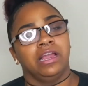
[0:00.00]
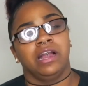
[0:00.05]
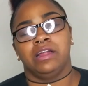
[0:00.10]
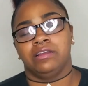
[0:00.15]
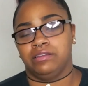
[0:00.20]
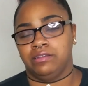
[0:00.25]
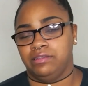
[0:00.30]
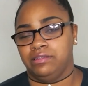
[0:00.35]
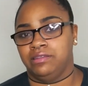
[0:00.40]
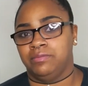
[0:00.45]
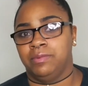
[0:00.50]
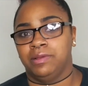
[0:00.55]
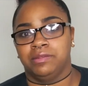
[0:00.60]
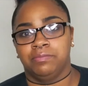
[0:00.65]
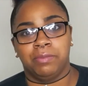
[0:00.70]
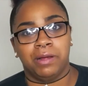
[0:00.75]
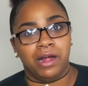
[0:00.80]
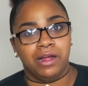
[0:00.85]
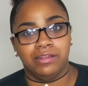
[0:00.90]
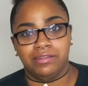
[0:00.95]
Honesty is the
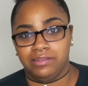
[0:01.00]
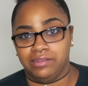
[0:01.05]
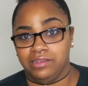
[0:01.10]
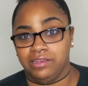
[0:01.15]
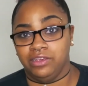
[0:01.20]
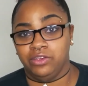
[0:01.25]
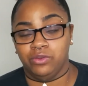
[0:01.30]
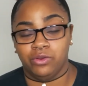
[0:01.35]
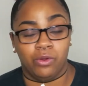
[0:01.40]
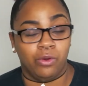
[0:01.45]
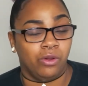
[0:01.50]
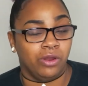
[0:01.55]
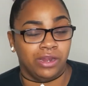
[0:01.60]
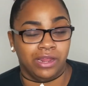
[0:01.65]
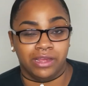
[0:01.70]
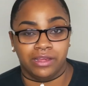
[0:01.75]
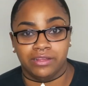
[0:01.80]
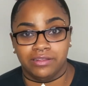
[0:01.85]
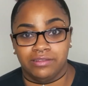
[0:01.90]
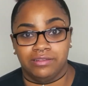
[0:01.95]
best policy, you know, all
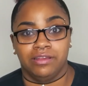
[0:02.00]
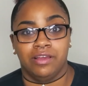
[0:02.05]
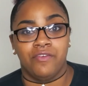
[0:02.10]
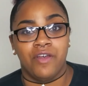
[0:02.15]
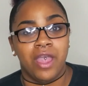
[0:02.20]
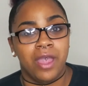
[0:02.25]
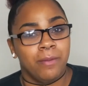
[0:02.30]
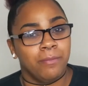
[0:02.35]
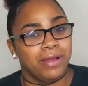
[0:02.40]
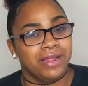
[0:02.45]
that good stuff.